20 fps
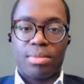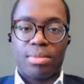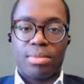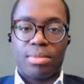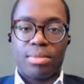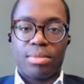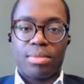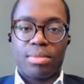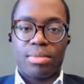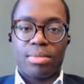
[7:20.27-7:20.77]

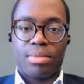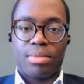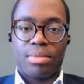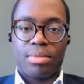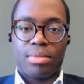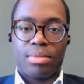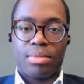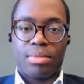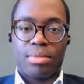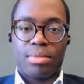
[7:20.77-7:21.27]

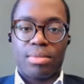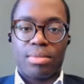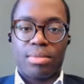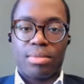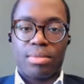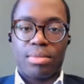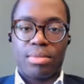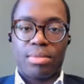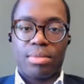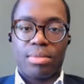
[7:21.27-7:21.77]

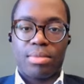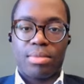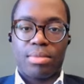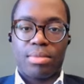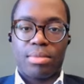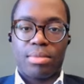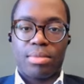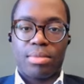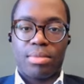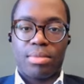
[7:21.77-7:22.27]

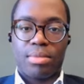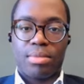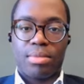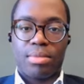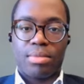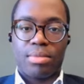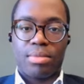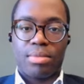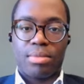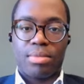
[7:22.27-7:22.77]

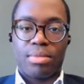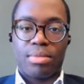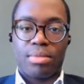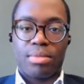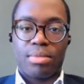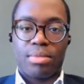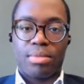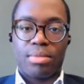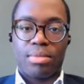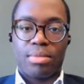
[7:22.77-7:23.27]

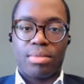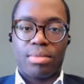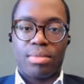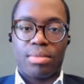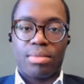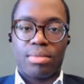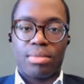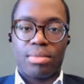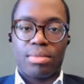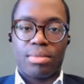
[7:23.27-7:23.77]

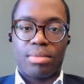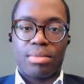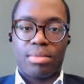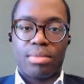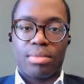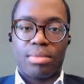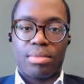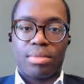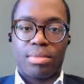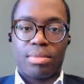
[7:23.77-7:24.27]

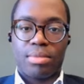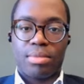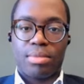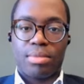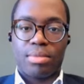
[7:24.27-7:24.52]
(silent)